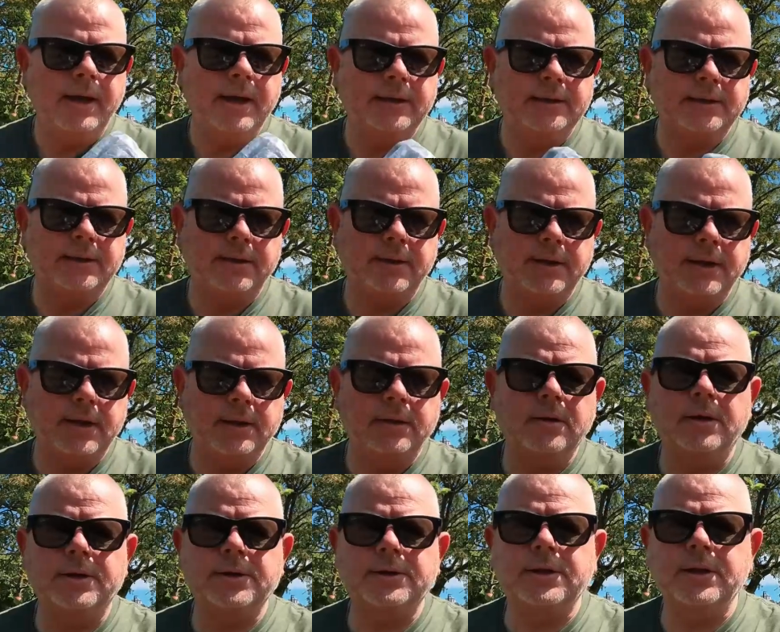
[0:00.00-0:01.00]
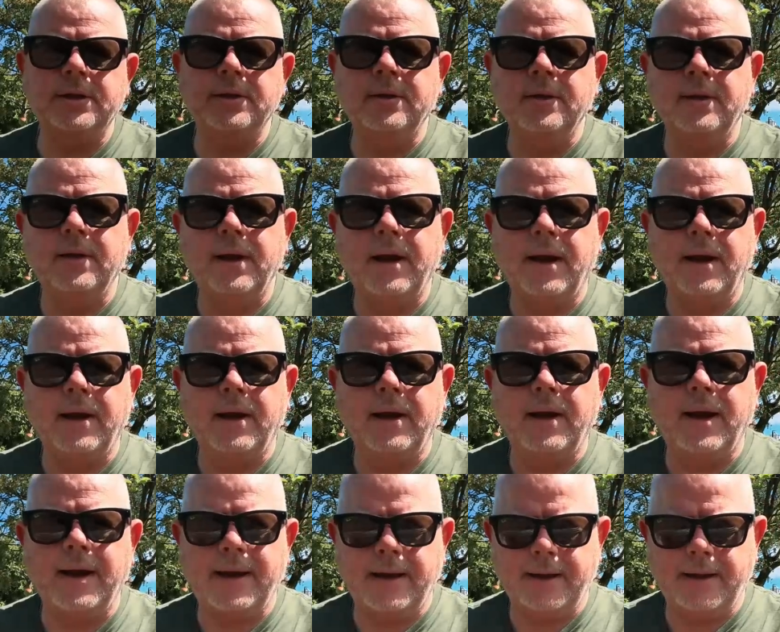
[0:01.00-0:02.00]
It's the Durston
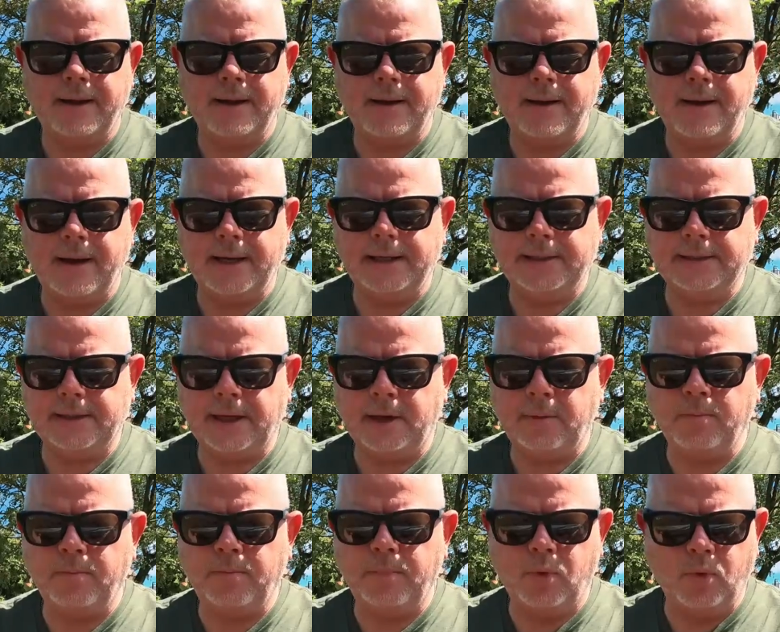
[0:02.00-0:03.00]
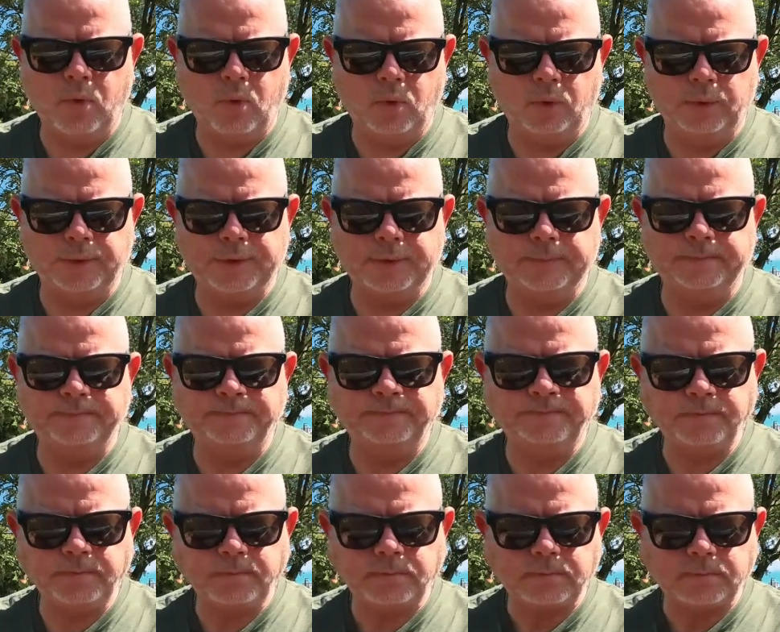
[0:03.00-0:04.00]
Iceline Poles.
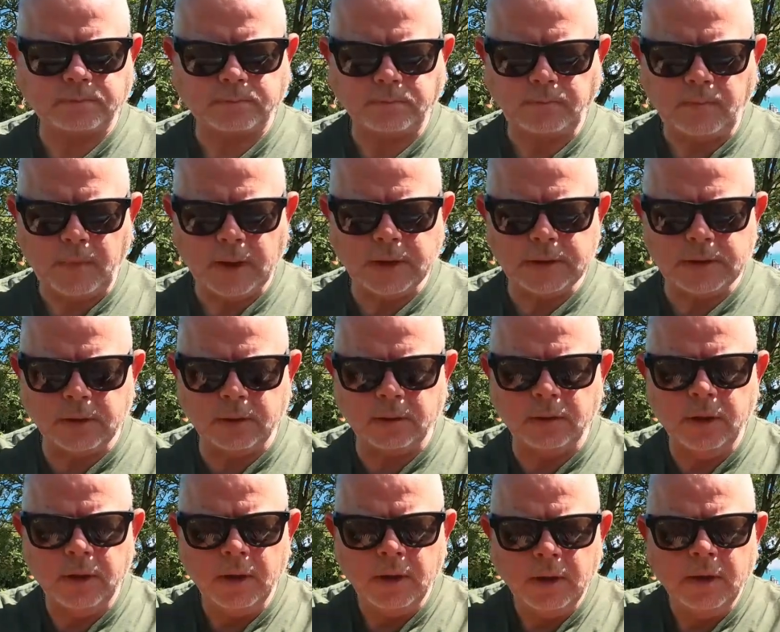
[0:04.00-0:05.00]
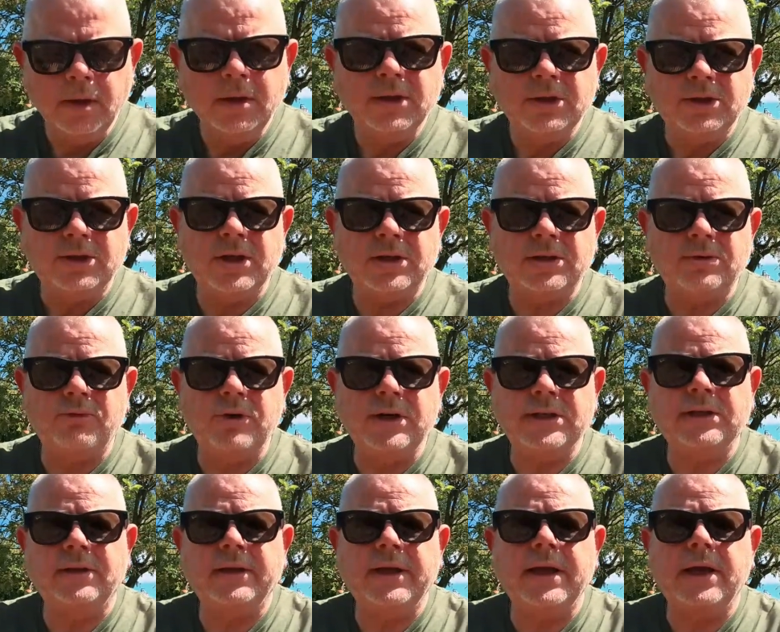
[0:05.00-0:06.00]
So just
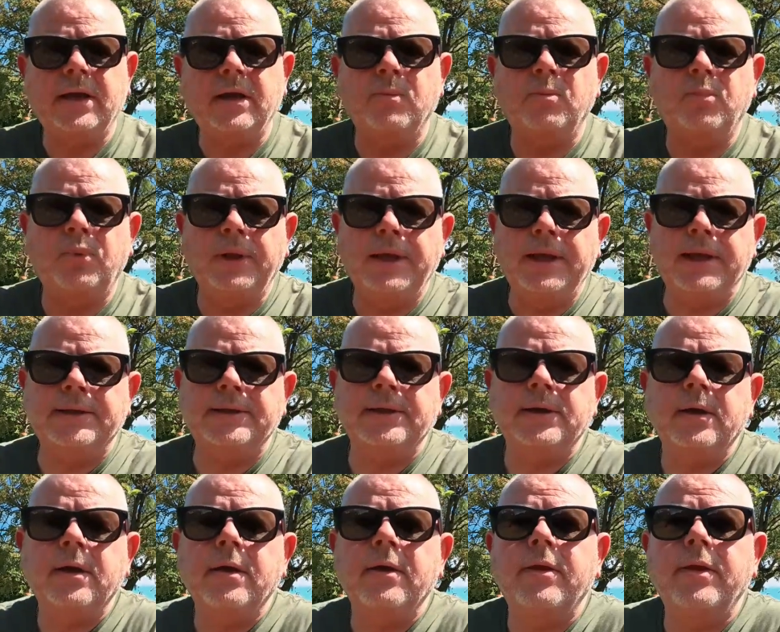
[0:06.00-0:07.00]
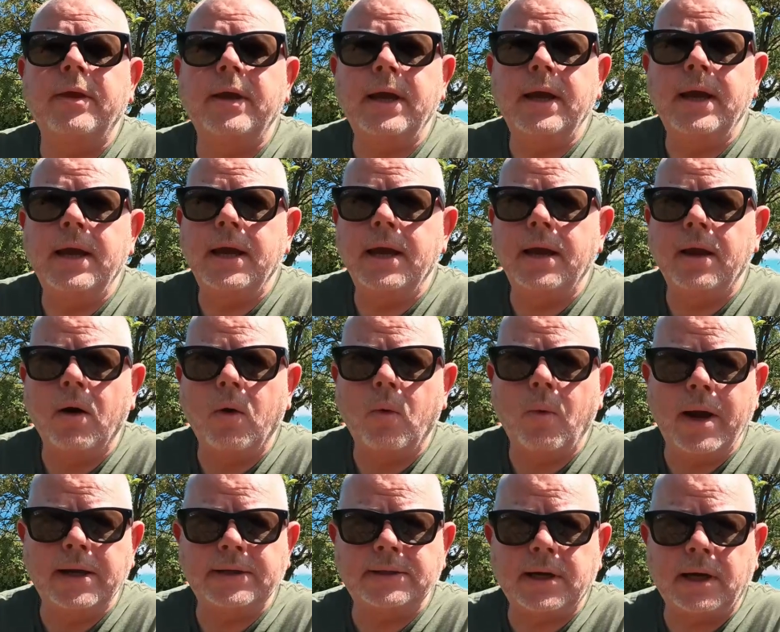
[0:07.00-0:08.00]
recently completed the
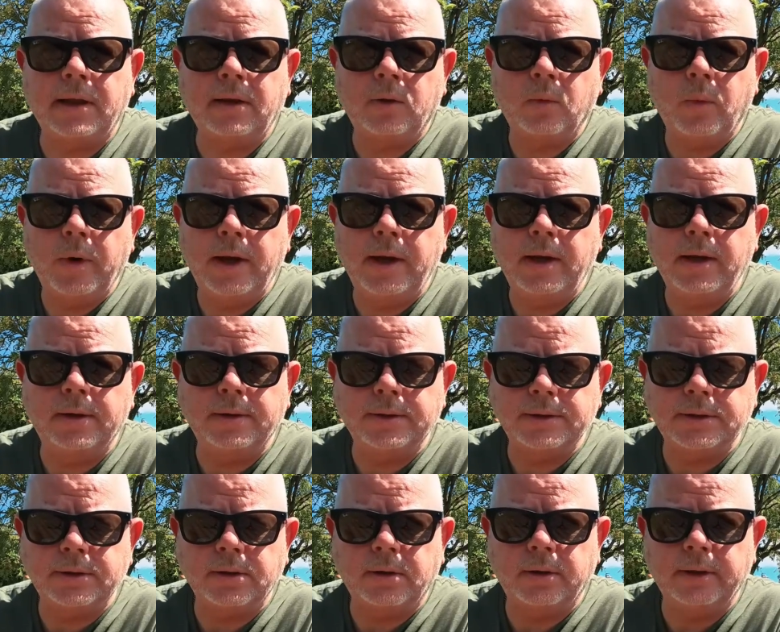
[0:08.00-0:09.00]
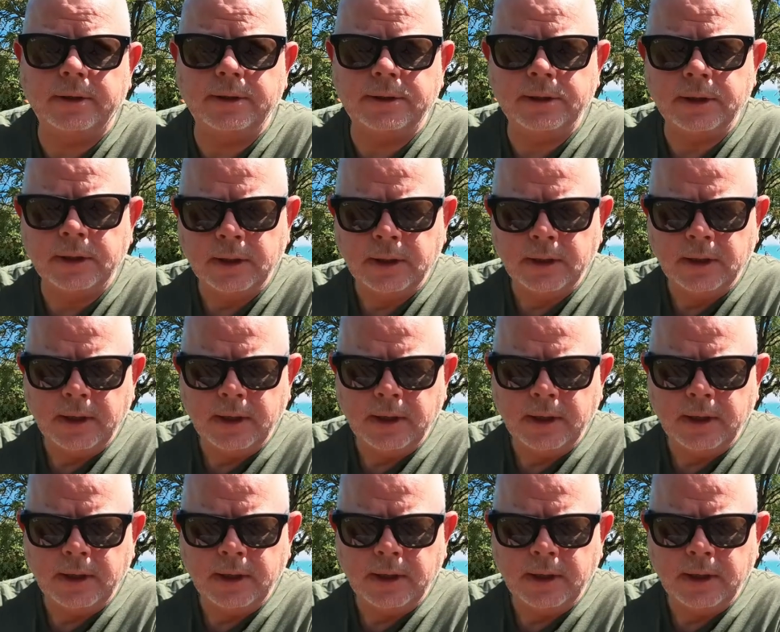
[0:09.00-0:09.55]
West Highland way here in Scotland